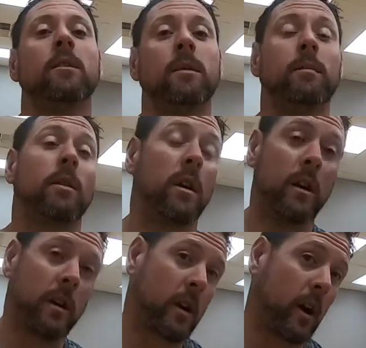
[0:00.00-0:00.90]
Remember,
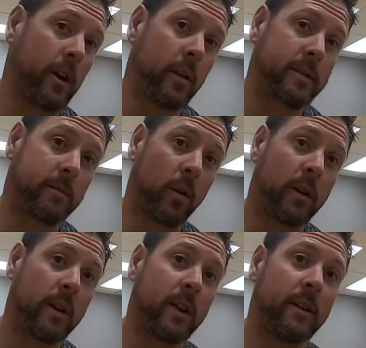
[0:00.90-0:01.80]
cardio is
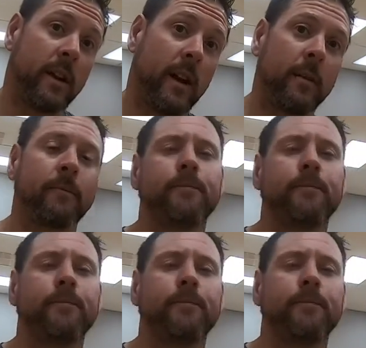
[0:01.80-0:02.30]
important here today.